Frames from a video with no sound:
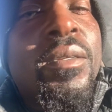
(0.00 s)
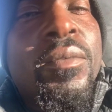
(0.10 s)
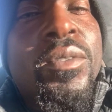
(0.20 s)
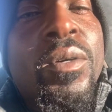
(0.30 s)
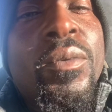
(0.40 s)

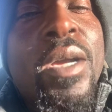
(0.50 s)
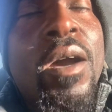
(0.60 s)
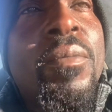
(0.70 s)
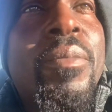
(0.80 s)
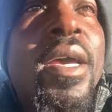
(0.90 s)
So
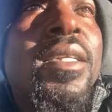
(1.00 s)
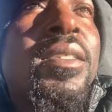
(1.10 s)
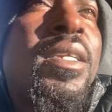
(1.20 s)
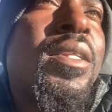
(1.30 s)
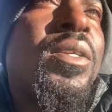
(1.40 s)
out in
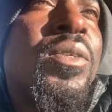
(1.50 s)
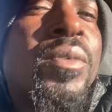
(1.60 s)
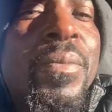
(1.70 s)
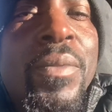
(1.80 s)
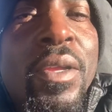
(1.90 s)
Pasadena,
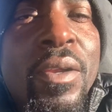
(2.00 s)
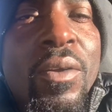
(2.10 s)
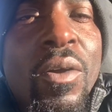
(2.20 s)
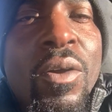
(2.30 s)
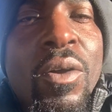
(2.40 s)
up there,
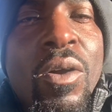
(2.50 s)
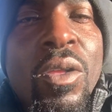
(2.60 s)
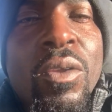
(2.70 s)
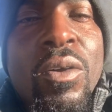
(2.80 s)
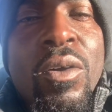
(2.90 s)

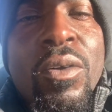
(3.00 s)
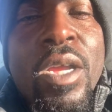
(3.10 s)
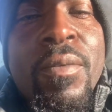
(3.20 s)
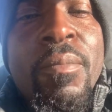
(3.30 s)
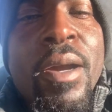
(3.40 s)
all
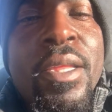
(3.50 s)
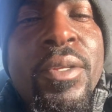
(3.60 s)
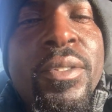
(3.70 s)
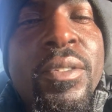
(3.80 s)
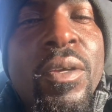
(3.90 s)
everybody
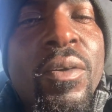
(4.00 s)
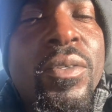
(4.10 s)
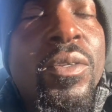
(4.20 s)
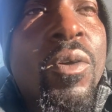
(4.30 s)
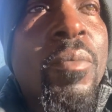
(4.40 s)

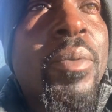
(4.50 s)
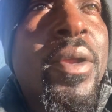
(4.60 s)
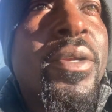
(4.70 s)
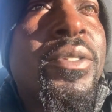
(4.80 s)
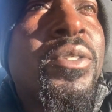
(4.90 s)
our
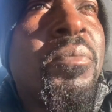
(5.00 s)
parents used to